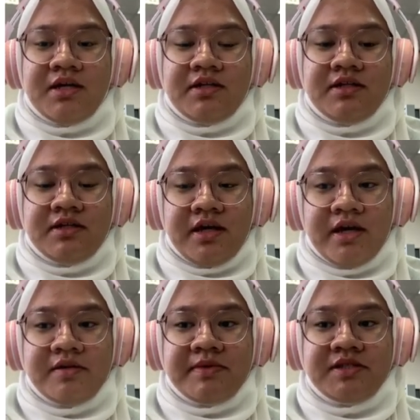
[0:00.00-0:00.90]
the
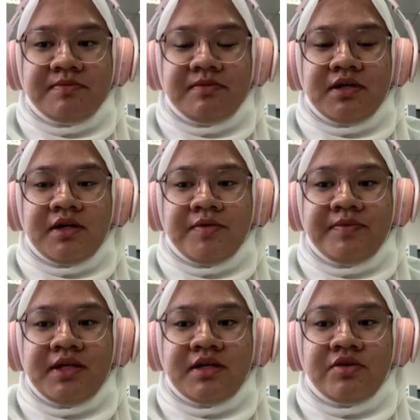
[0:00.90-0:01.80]
act must
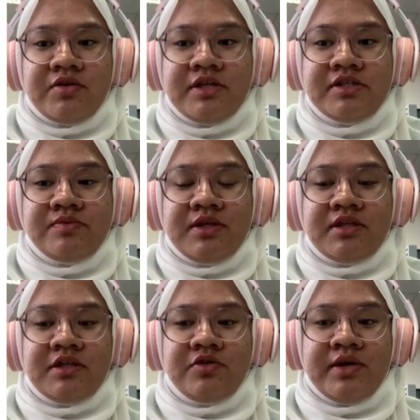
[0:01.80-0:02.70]
be in accordance
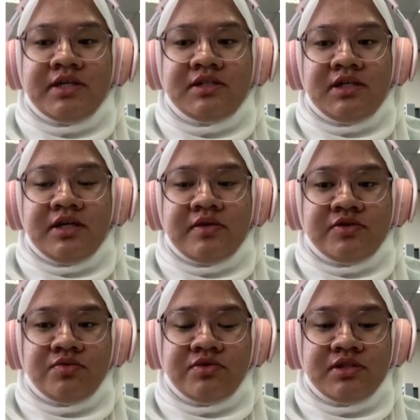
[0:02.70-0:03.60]
with UNGA
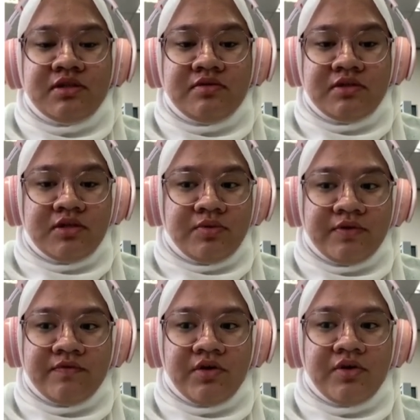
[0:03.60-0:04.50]
Resolution
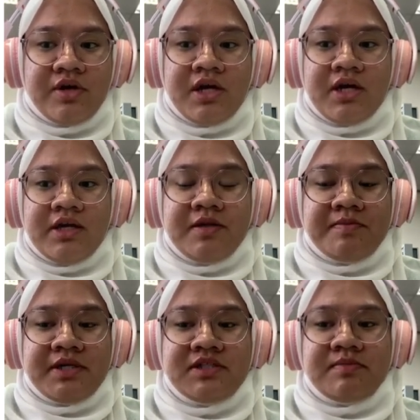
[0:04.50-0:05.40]
3314. It
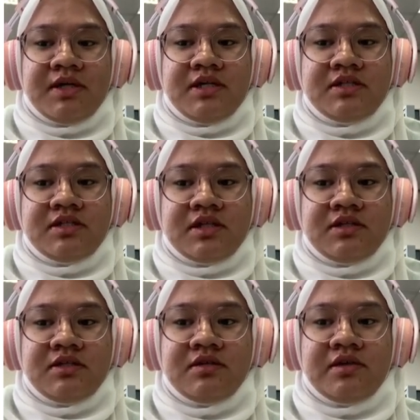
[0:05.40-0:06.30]
must, by its
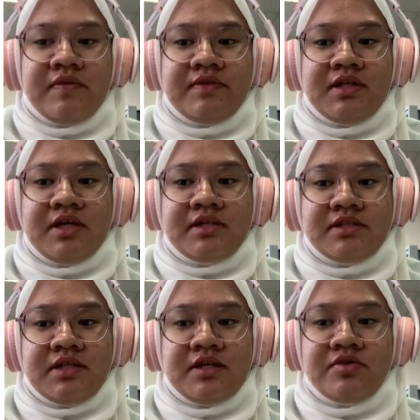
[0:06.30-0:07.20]
charter, gravity, and
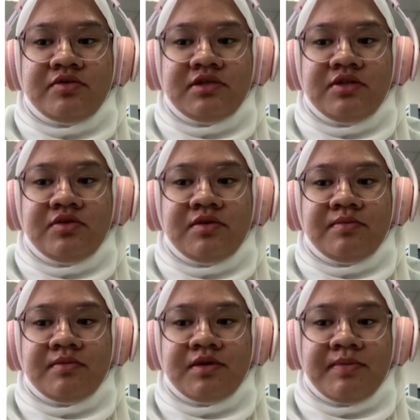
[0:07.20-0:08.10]
scale, constitute
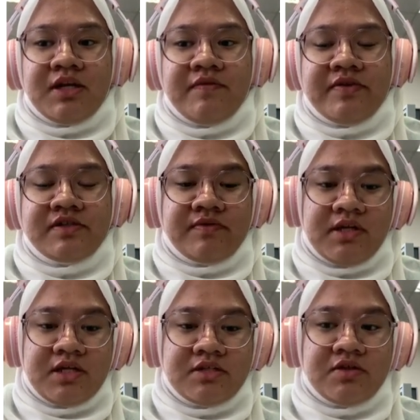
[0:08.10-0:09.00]
a manifest
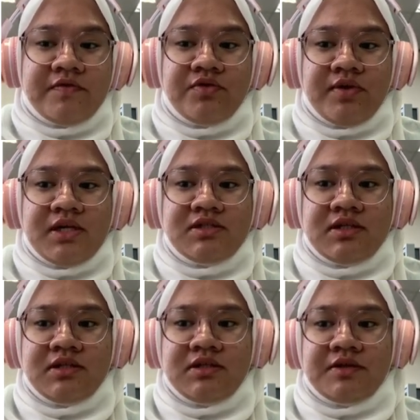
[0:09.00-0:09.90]
violation of UN
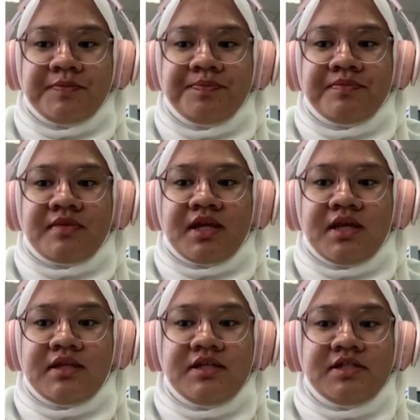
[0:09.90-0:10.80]
Charter.
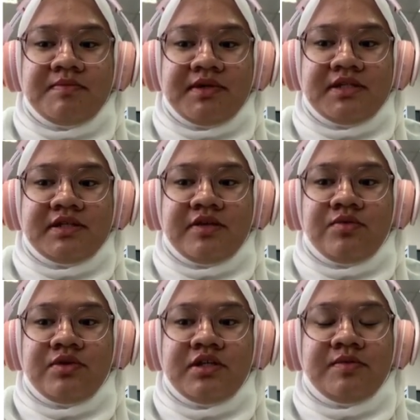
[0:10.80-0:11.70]
This implies that
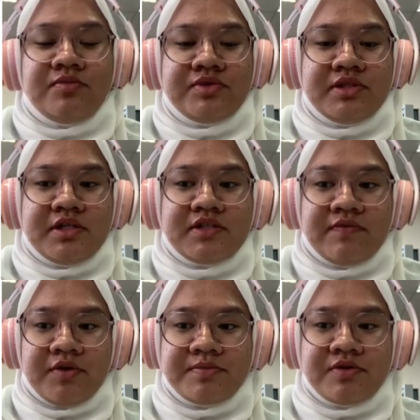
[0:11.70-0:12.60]
only the most serious
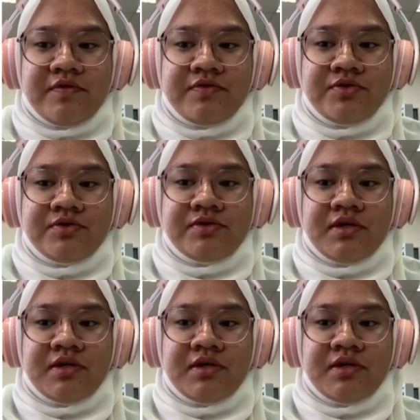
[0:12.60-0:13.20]
forms of use